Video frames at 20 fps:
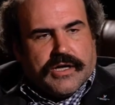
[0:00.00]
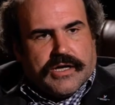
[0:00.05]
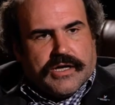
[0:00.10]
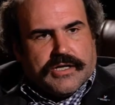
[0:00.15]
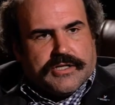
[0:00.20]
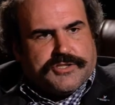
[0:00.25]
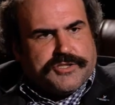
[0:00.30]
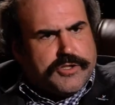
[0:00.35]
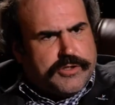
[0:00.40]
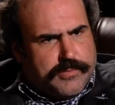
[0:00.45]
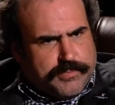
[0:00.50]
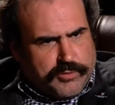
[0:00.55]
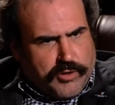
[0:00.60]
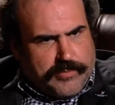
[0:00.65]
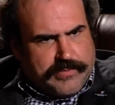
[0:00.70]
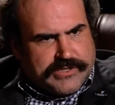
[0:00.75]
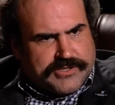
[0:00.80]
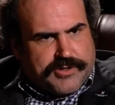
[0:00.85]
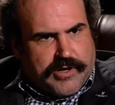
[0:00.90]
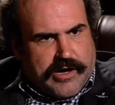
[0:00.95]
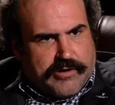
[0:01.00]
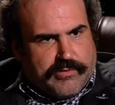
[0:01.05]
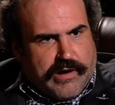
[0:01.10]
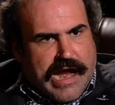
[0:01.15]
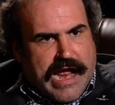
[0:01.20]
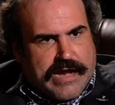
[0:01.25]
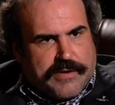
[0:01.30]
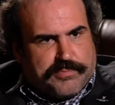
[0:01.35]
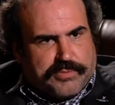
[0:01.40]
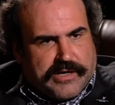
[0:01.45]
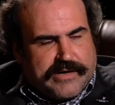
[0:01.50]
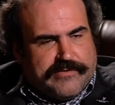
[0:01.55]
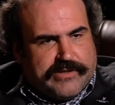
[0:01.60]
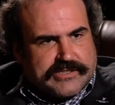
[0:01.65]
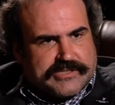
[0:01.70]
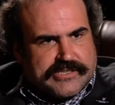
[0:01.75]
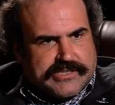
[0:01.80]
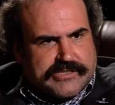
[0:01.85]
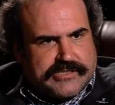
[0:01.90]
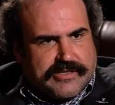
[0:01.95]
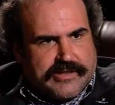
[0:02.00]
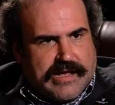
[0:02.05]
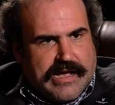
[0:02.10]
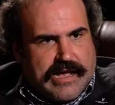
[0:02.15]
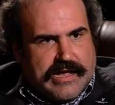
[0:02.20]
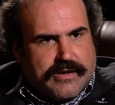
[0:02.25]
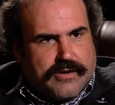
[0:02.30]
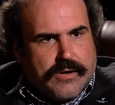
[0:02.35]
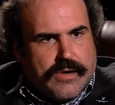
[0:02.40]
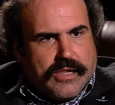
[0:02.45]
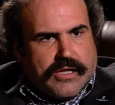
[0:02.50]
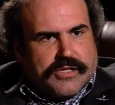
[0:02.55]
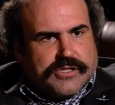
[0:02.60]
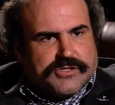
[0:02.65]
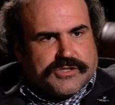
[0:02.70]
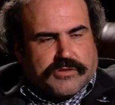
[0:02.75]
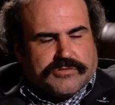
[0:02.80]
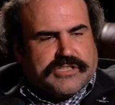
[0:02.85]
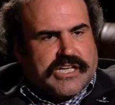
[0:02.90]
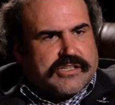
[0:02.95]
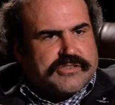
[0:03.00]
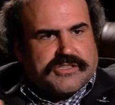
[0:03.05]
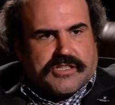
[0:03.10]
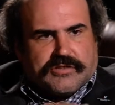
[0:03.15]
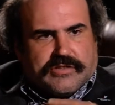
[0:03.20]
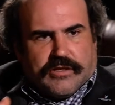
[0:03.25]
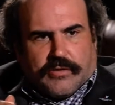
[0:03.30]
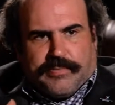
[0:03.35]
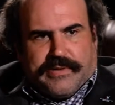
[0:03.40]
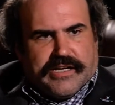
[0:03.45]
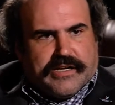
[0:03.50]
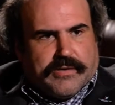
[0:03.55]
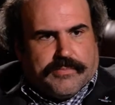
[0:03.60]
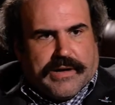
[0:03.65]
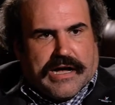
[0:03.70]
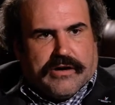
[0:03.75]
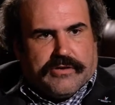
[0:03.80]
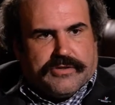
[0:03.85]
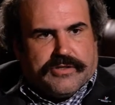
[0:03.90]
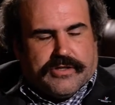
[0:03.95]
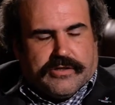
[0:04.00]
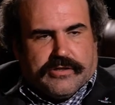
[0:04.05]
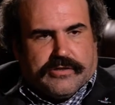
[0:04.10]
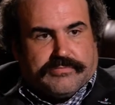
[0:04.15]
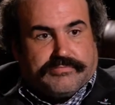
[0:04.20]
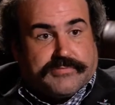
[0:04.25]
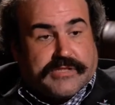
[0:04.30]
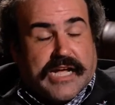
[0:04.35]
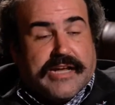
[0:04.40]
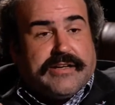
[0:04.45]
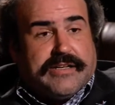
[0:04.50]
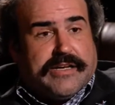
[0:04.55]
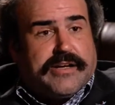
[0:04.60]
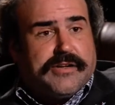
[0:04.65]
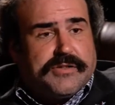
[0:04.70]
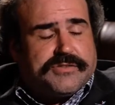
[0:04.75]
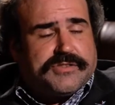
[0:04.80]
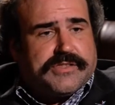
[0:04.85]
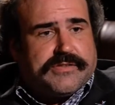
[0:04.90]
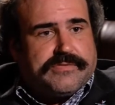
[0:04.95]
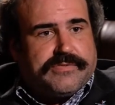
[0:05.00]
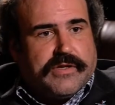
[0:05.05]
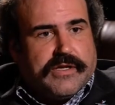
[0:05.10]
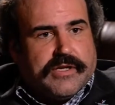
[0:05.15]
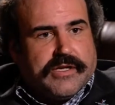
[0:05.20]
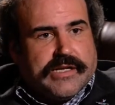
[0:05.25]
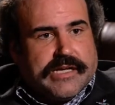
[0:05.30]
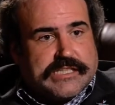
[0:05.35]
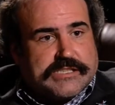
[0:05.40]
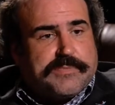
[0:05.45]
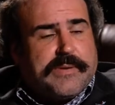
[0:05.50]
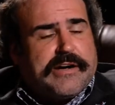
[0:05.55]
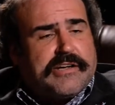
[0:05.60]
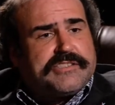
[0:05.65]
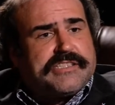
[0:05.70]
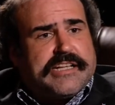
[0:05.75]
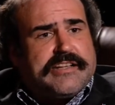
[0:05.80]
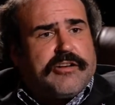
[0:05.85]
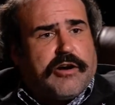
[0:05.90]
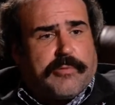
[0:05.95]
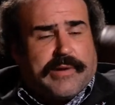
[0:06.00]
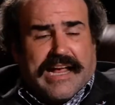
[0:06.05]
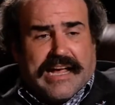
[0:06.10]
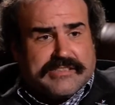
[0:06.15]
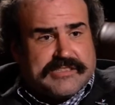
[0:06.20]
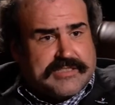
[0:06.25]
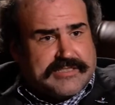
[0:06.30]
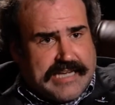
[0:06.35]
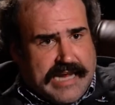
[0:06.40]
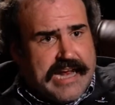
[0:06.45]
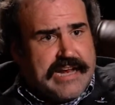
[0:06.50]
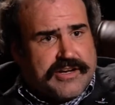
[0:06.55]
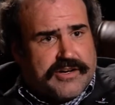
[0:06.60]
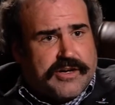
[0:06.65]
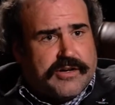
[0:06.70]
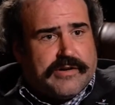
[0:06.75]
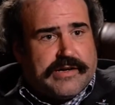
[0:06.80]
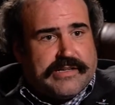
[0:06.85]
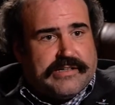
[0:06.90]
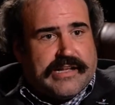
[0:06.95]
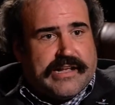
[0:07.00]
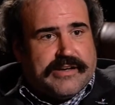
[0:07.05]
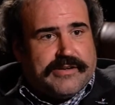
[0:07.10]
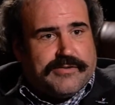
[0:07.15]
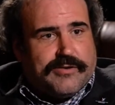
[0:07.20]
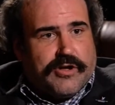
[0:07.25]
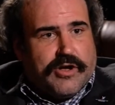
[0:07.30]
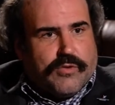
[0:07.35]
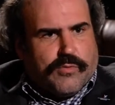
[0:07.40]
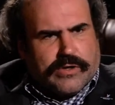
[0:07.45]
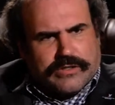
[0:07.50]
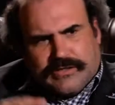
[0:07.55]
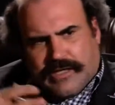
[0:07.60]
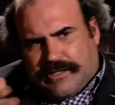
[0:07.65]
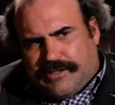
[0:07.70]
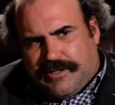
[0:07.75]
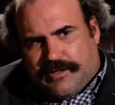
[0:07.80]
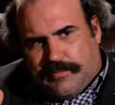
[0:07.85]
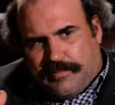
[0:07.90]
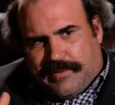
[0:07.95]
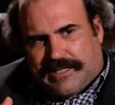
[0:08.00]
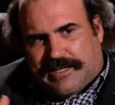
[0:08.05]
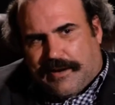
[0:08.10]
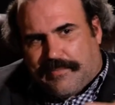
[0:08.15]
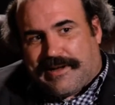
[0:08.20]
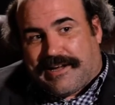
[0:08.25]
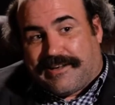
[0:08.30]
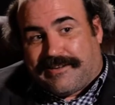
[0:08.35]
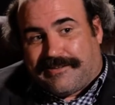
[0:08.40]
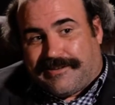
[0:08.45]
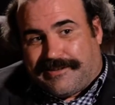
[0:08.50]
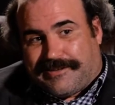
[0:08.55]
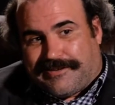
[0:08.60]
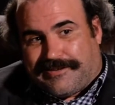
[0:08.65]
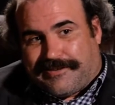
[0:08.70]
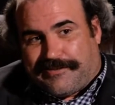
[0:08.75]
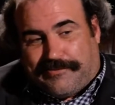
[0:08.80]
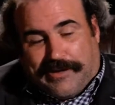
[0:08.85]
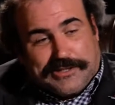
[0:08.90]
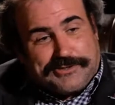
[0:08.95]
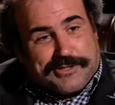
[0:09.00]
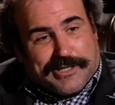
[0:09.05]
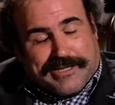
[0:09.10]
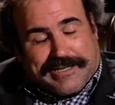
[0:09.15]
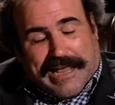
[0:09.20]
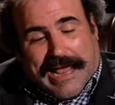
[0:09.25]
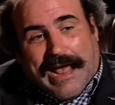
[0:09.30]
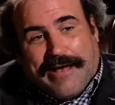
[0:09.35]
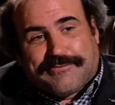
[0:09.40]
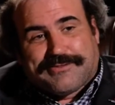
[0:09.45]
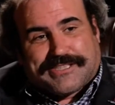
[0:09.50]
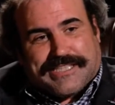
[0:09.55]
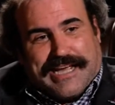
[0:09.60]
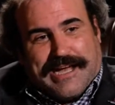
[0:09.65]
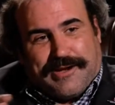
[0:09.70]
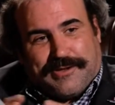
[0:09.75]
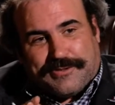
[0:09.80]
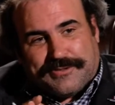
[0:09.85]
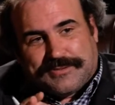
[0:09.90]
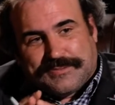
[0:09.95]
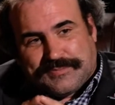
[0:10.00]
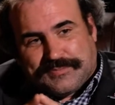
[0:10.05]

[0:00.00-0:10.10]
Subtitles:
2 deployments to Iraq previously to that. So tell us a little bit about your 10 years of experience in the Army as a tanker and what led you to becoming eventually a Cav Scout.